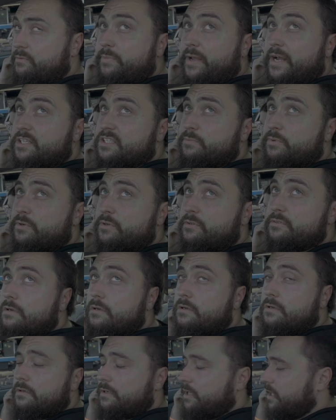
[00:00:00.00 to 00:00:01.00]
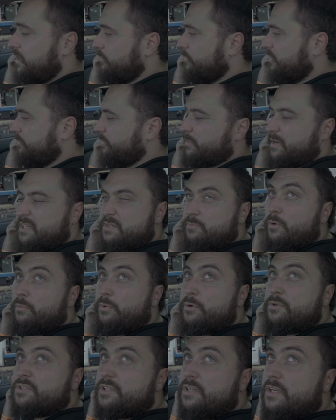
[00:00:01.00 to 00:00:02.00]
pounds of boost. I don't want to put much more
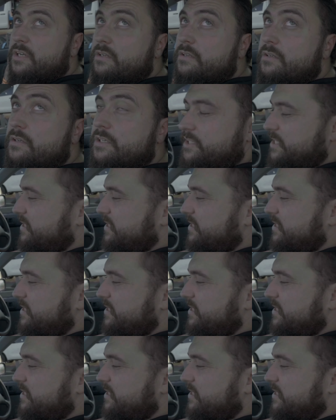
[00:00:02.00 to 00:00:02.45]
boost in it because